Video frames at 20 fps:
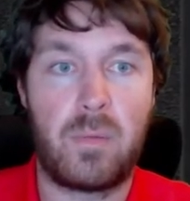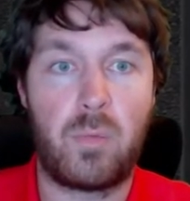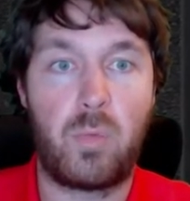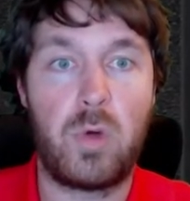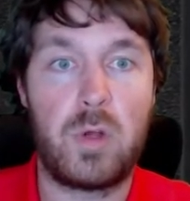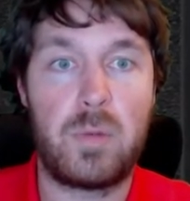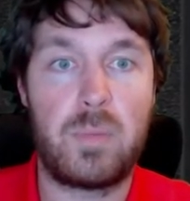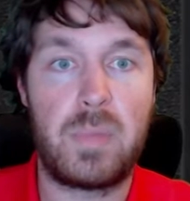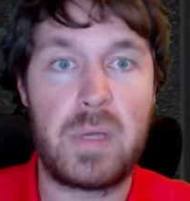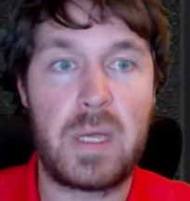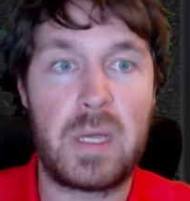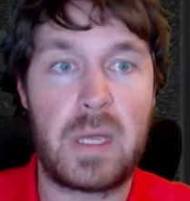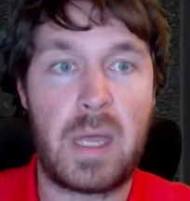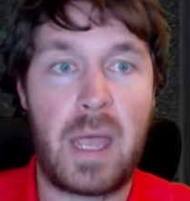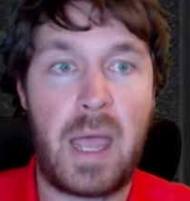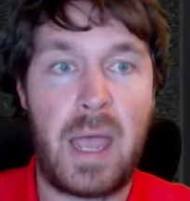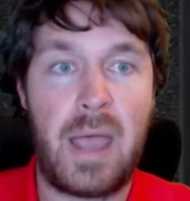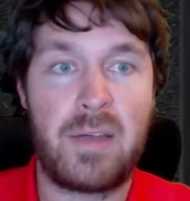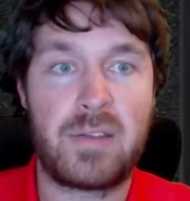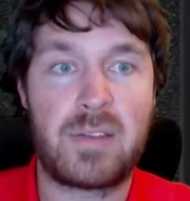would be, it
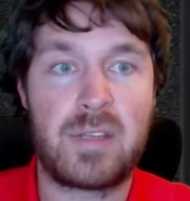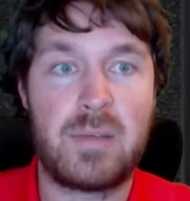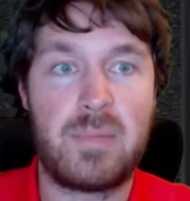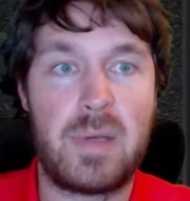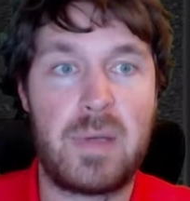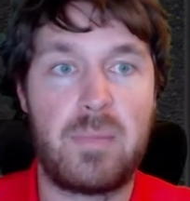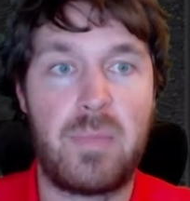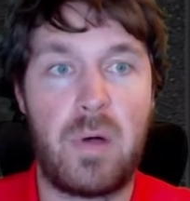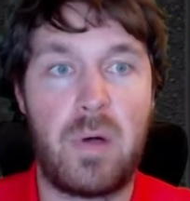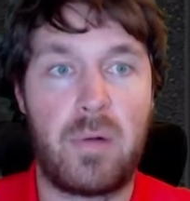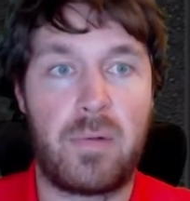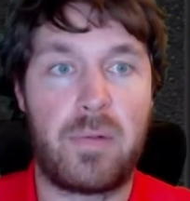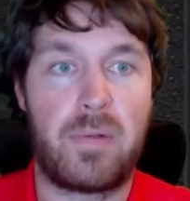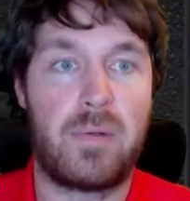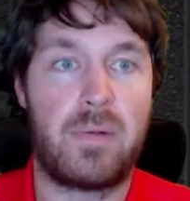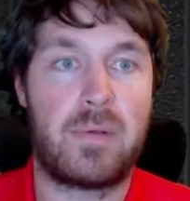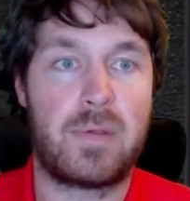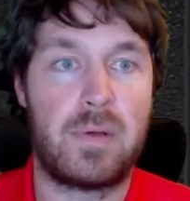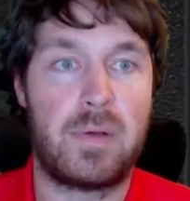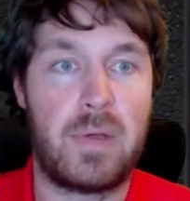has to be both.
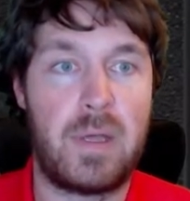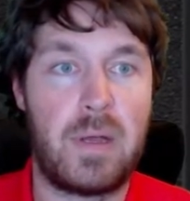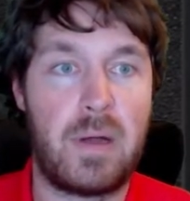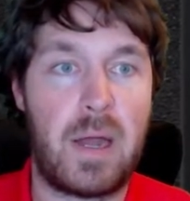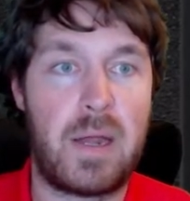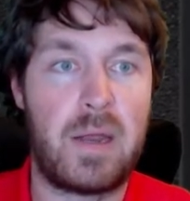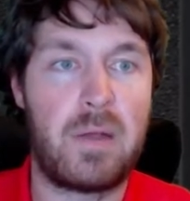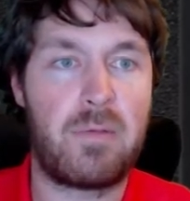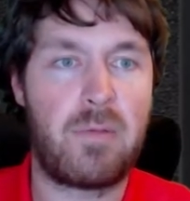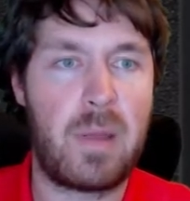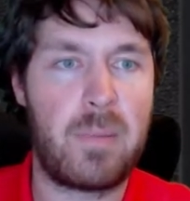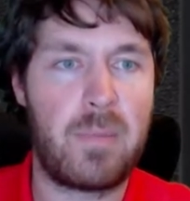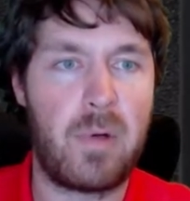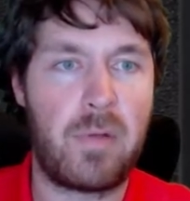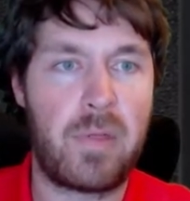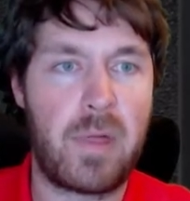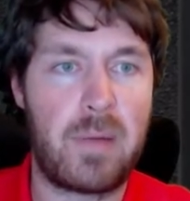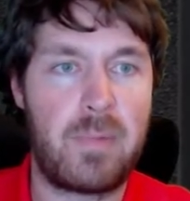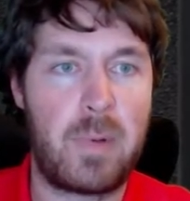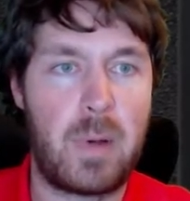So here, I didn't write
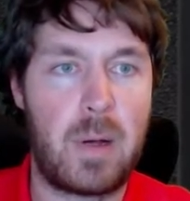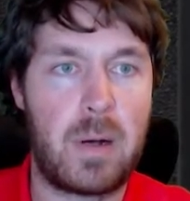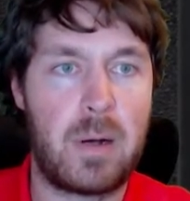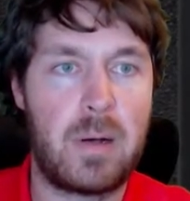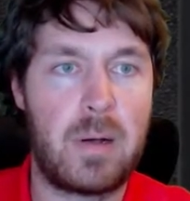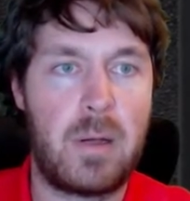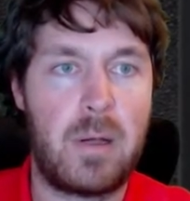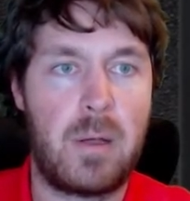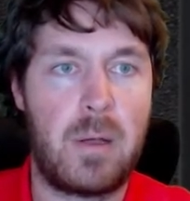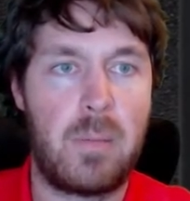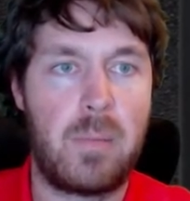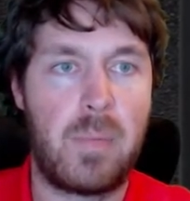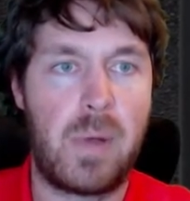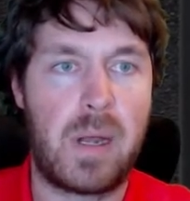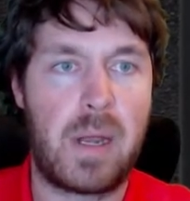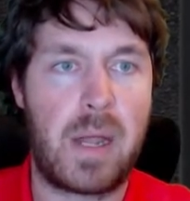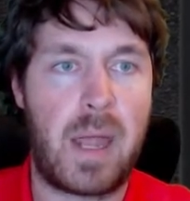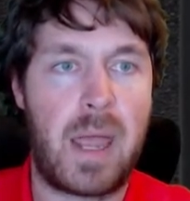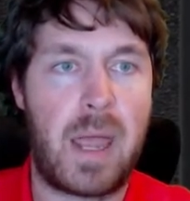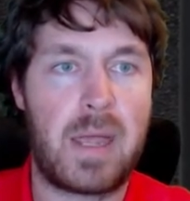both up here,
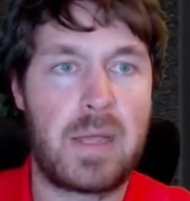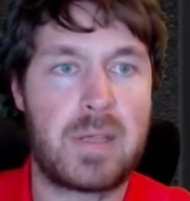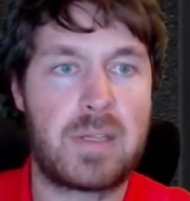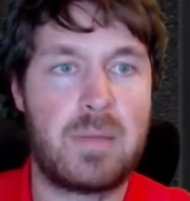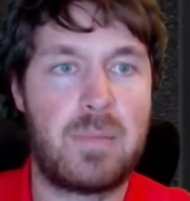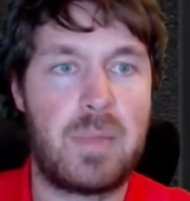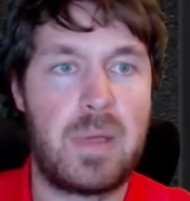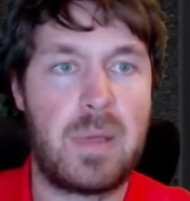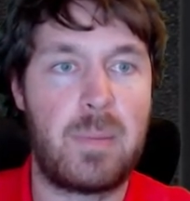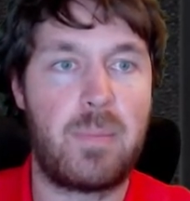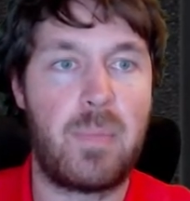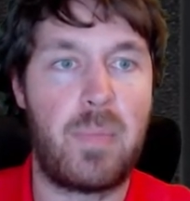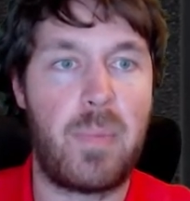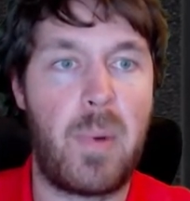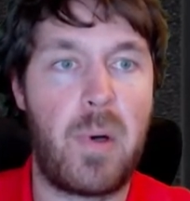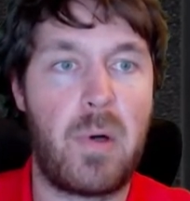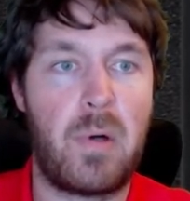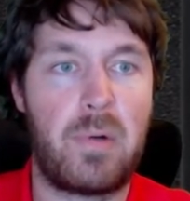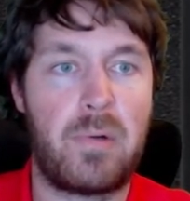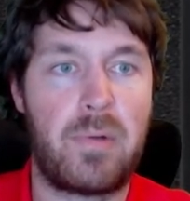but it has to be
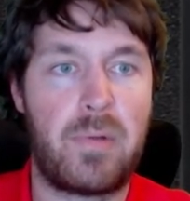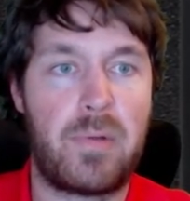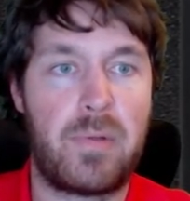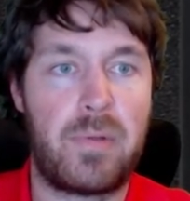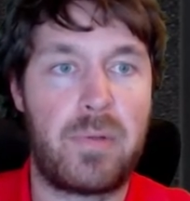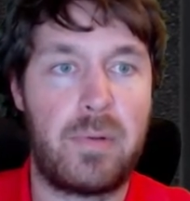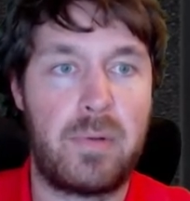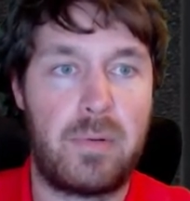both